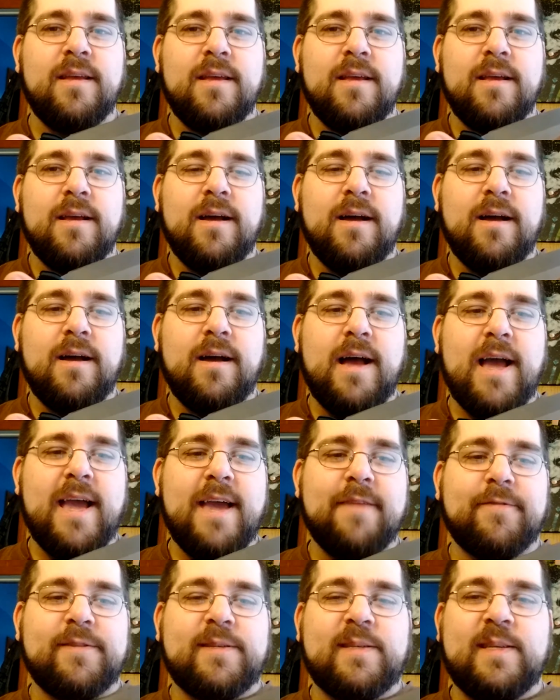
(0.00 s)
I
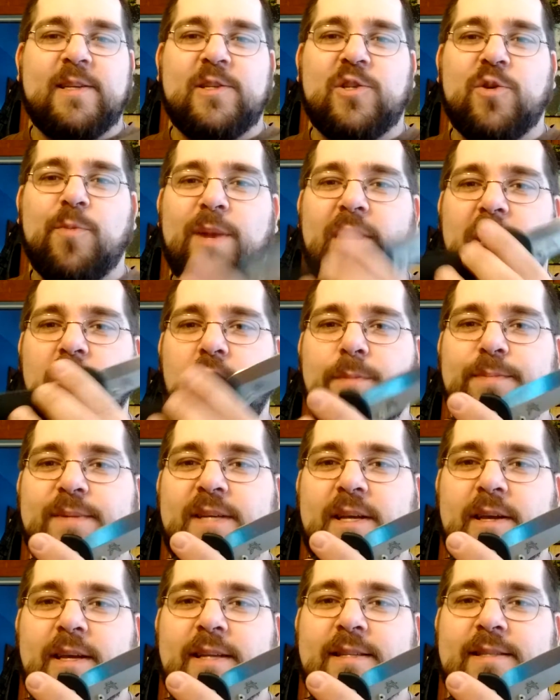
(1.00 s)
haven't seen too many
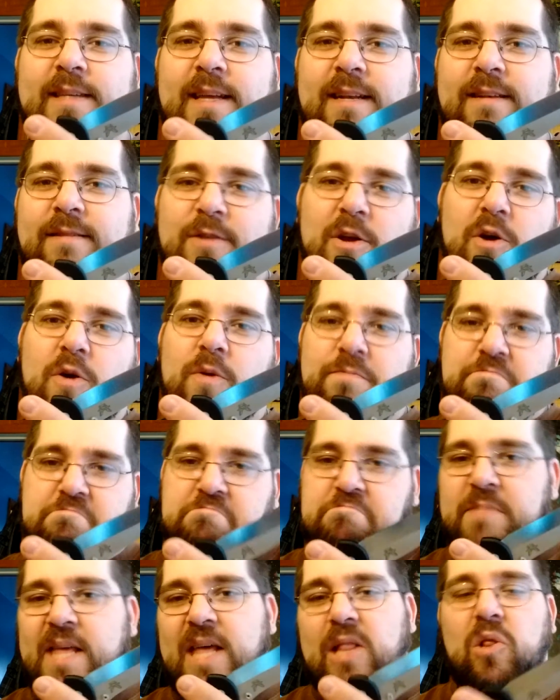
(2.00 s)
Griptillians that,
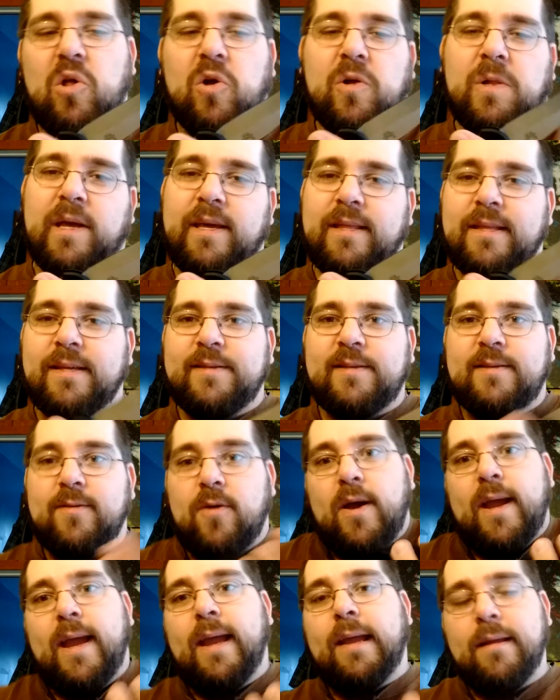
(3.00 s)
that look like this,
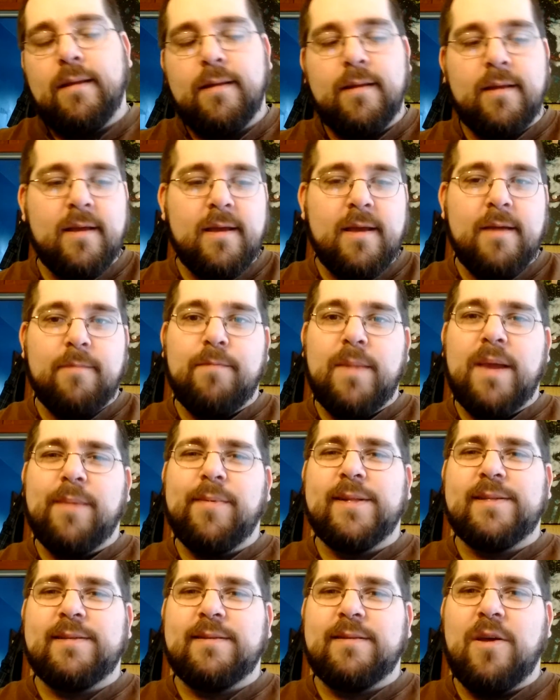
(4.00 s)
so hey,
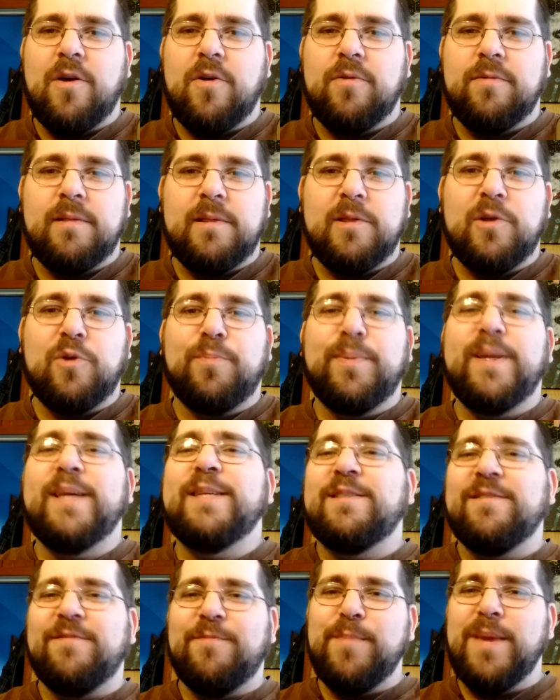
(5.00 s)
maybe it's, a little
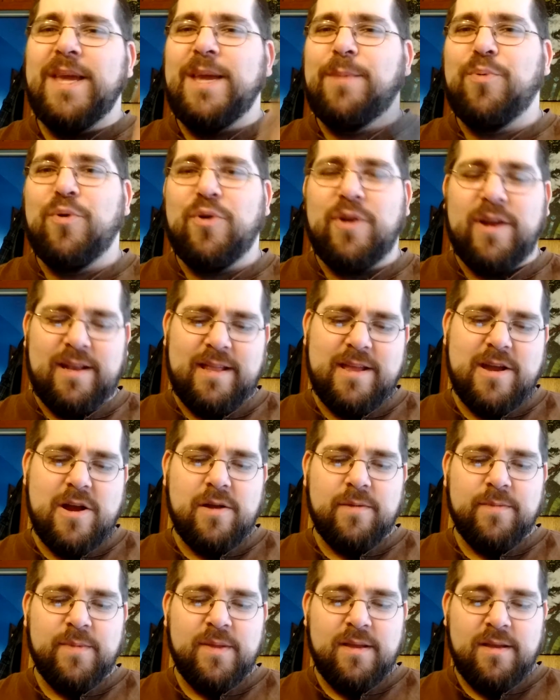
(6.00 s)
piece of me put in
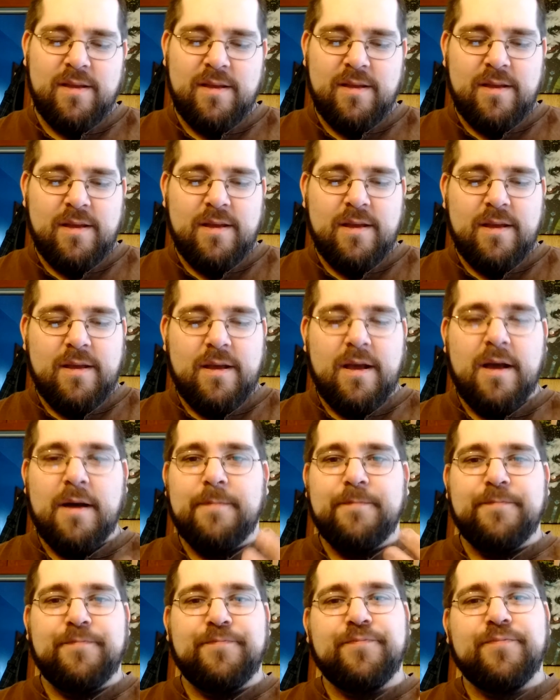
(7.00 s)
there.
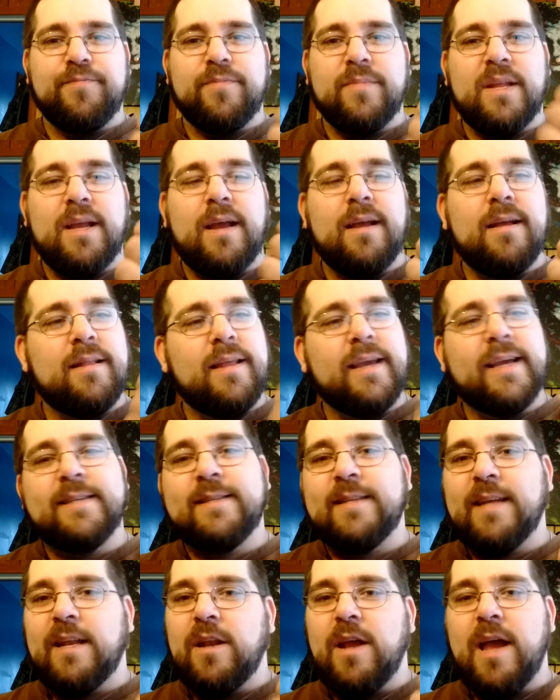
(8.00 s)
Like I
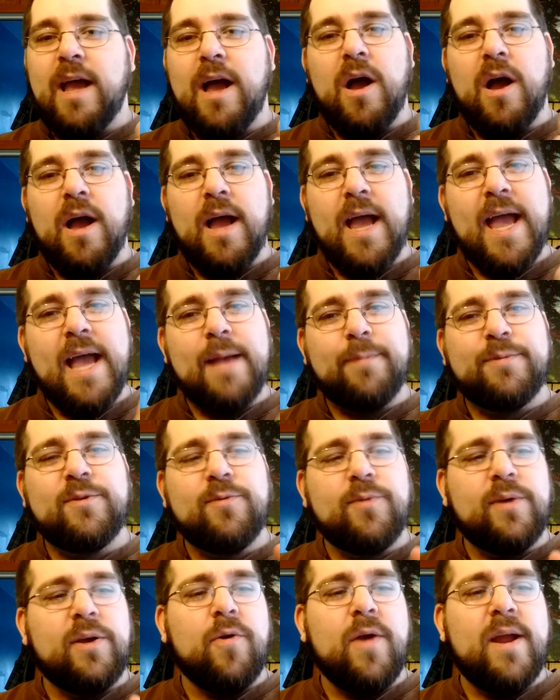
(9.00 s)
said,
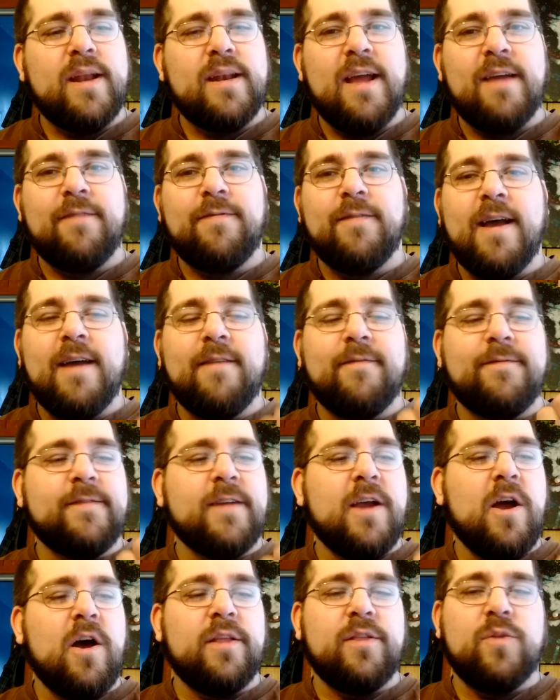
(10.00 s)
absolutely great knife. I've
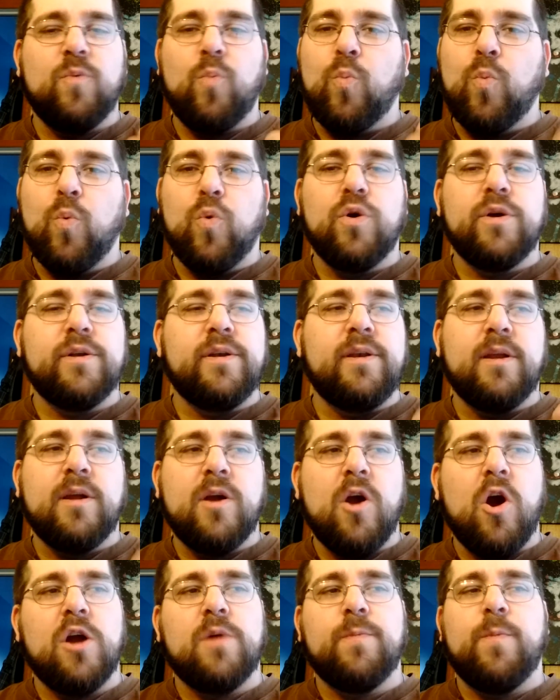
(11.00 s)
cut wood,
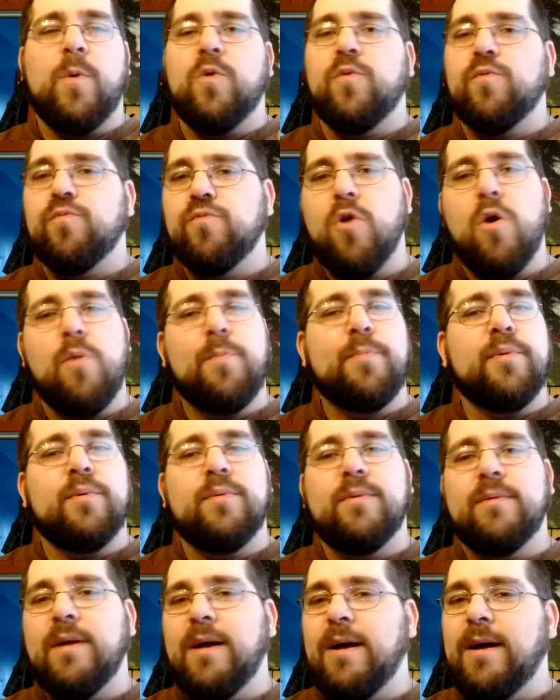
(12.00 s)
cardboard, rope,
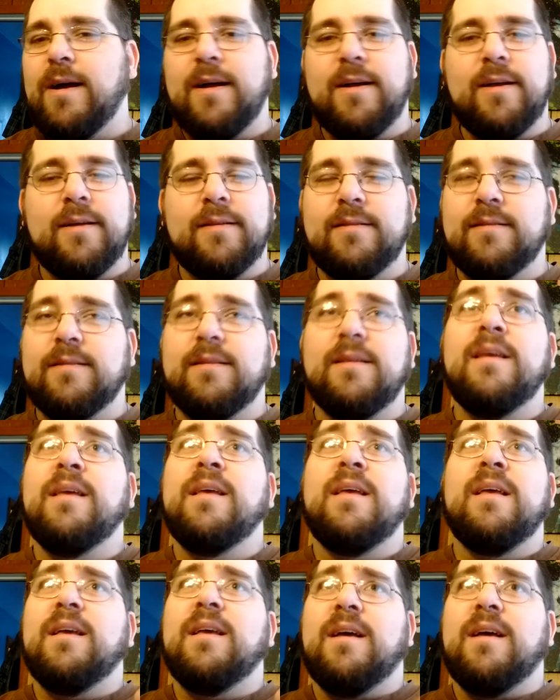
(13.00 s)

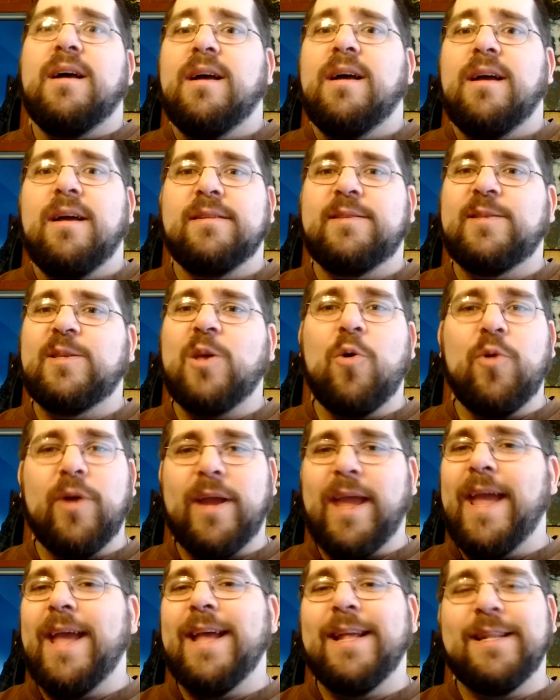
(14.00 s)
soda
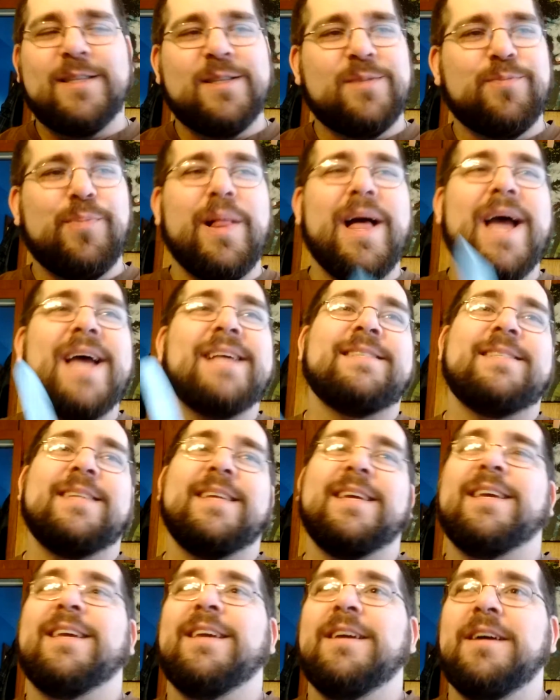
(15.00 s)
cans,
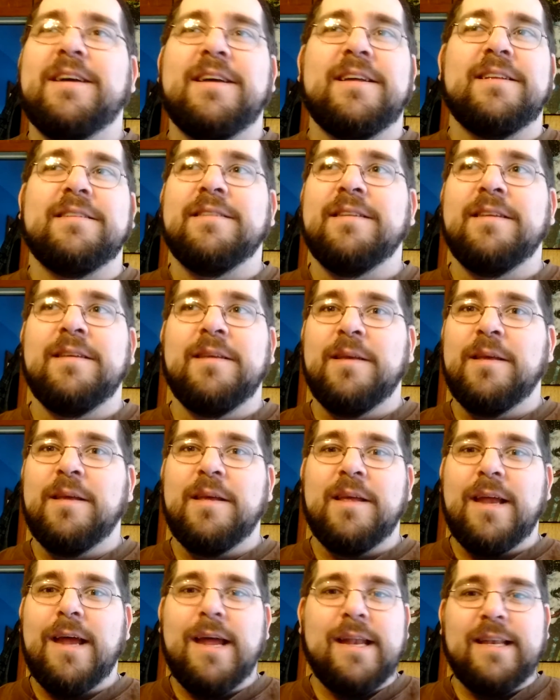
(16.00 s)
plastic,
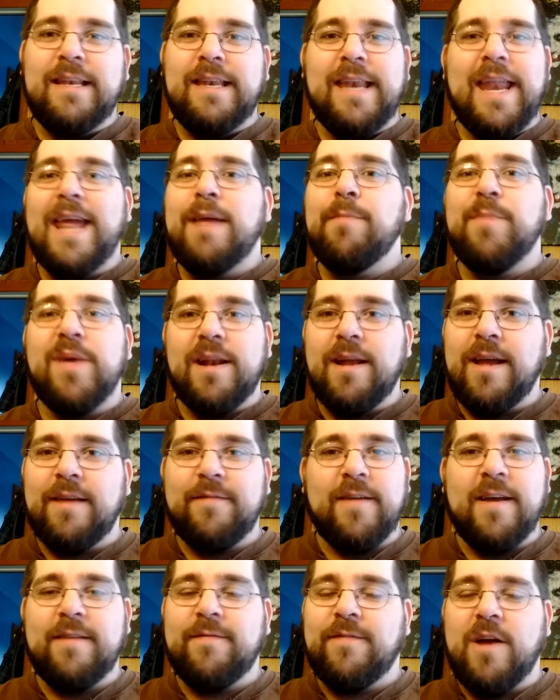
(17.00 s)
name it.
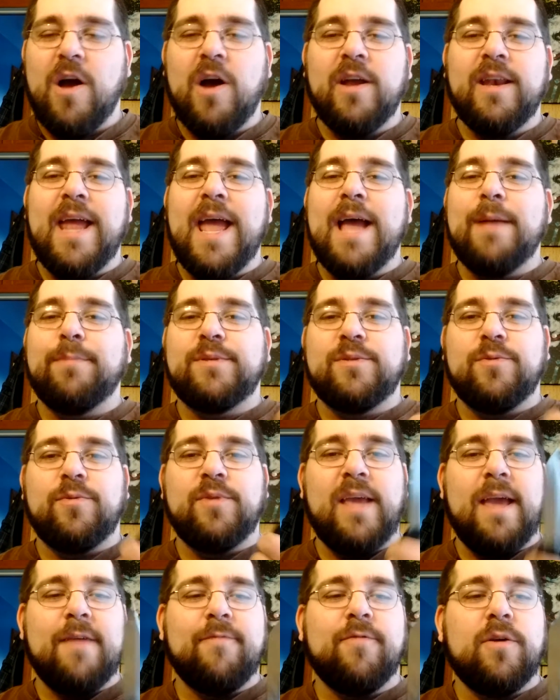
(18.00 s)
I've cut
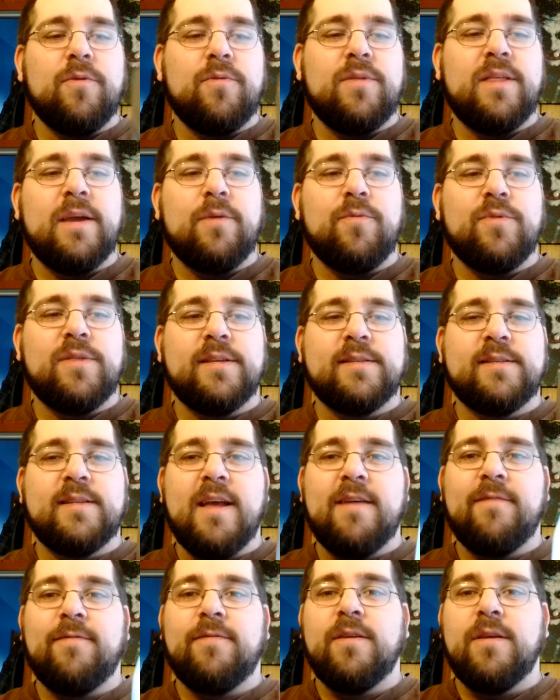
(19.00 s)
absolutely everything with this
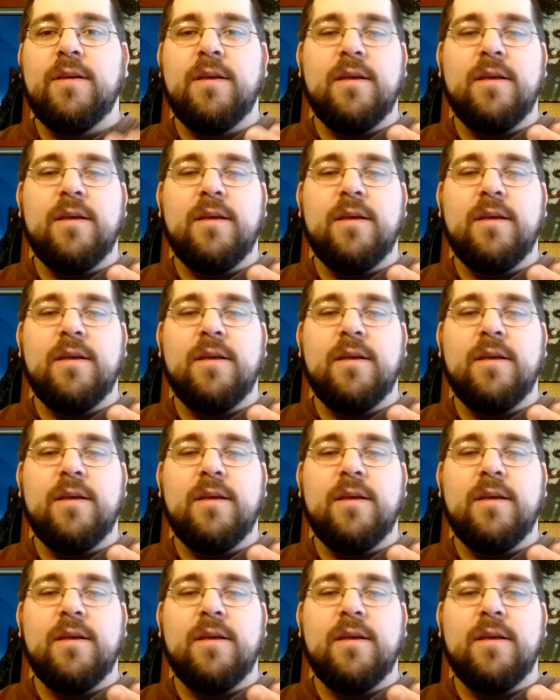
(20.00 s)
knife.